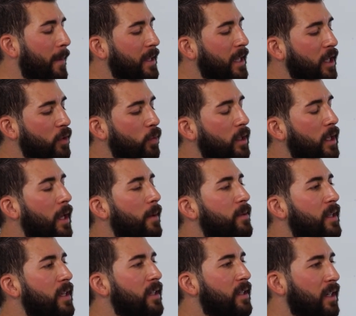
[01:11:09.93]
But that's what keeps
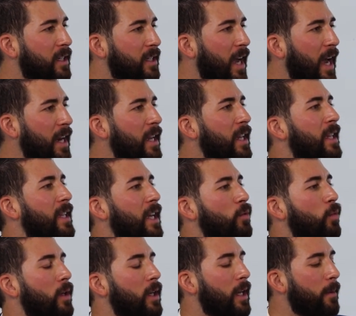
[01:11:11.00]
things exciting. That's
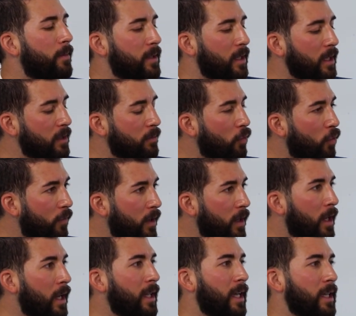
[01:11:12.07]
what keeps things moving.
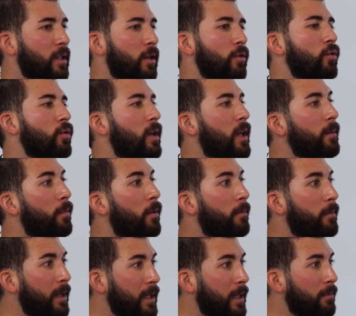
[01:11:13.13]
That's how you keep on
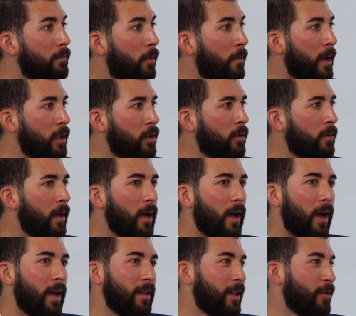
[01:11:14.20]
building momentum.
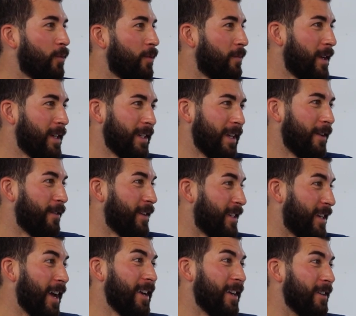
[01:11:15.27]
And that's what makes life
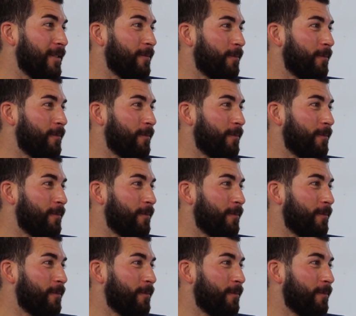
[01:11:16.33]
exciting.